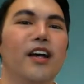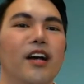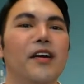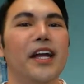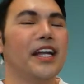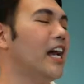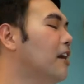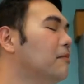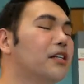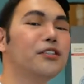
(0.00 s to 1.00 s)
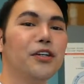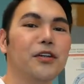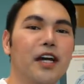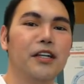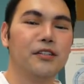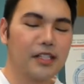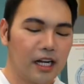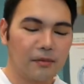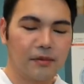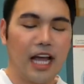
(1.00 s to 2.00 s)
Alright, now I'm going to show you how to
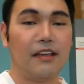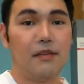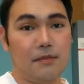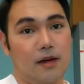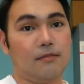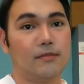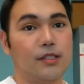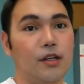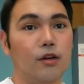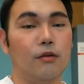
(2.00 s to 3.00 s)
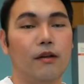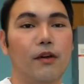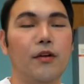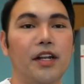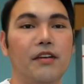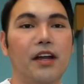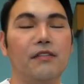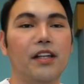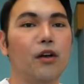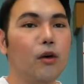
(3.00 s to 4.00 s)
set up the IV pump. So I've already
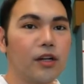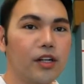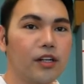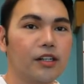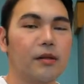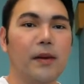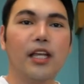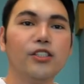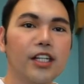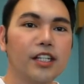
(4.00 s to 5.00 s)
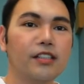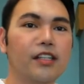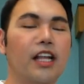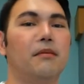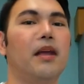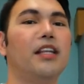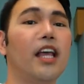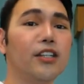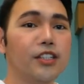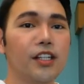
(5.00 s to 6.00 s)
verified the order, the patient, and the
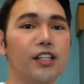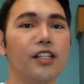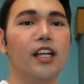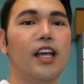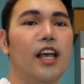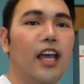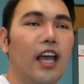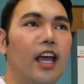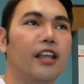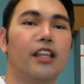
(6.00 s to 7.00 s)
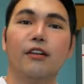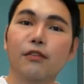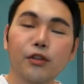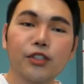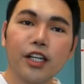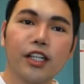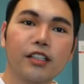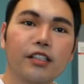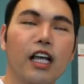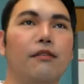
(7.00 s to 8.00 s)
medication, and the
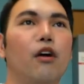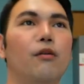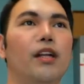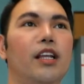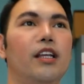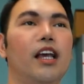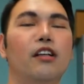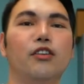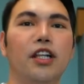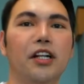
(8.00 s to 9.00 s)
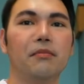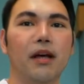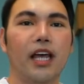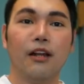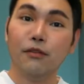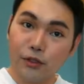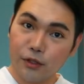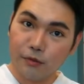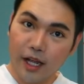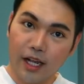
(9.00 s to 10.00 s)
infusion. I've already calculated my
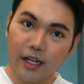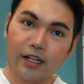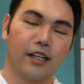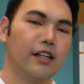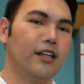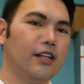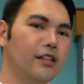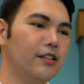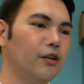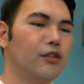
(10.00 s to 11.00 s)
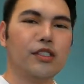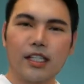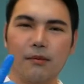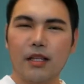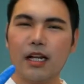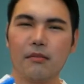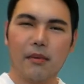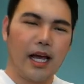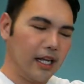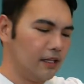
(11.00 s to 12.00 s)
infusion rate. So just keep that in
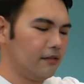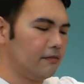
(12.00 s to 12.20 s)
mind.